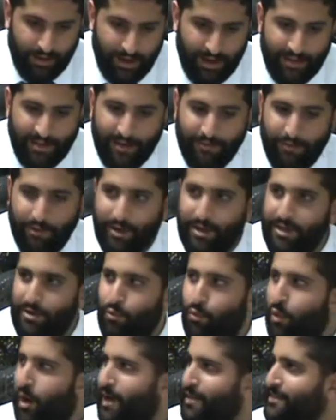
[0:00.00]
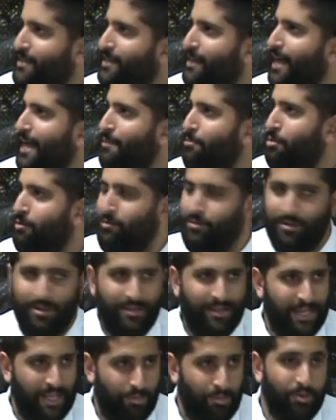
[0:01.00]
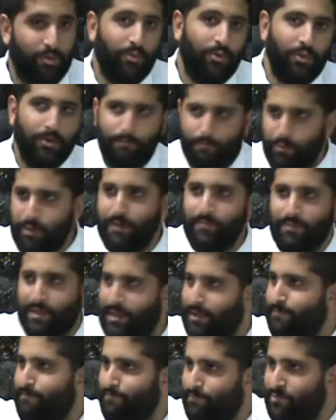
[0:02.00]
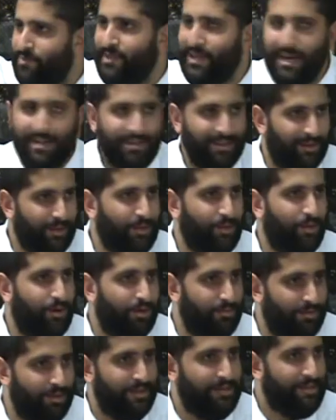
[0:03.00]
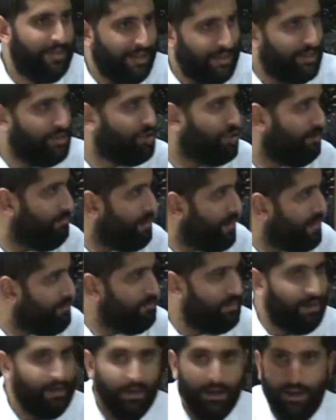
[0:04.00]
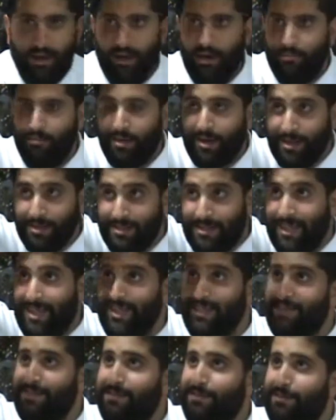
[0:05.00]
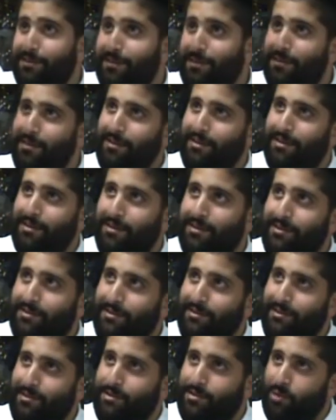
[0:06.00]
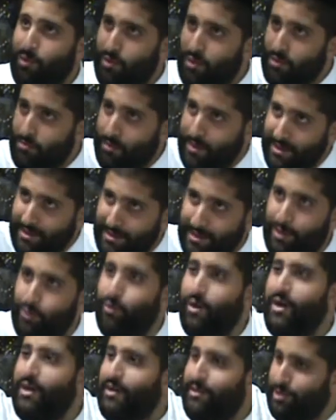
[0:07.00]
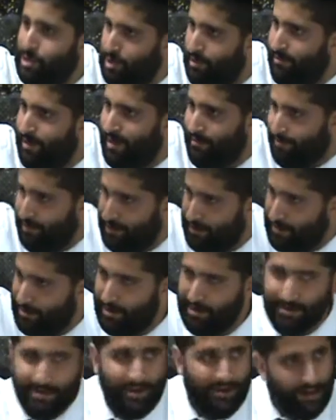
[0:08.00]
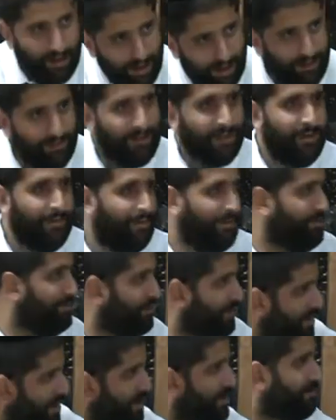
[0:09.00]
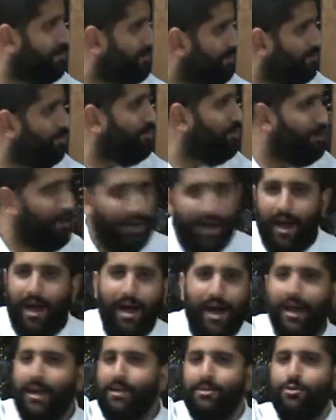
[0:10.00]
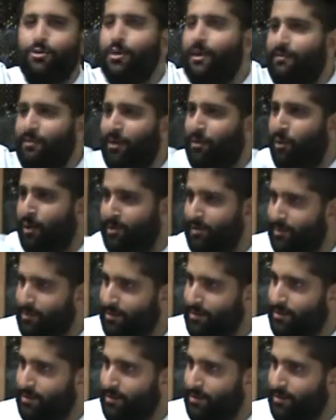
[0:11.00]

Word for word: And therefore, why is he liable for the death? We don't put him to death at court, but he's saying in Shamayim, because he's, so to speak, degrading Shamayim. He's saying, I don't care what you do. I can do whatever I want.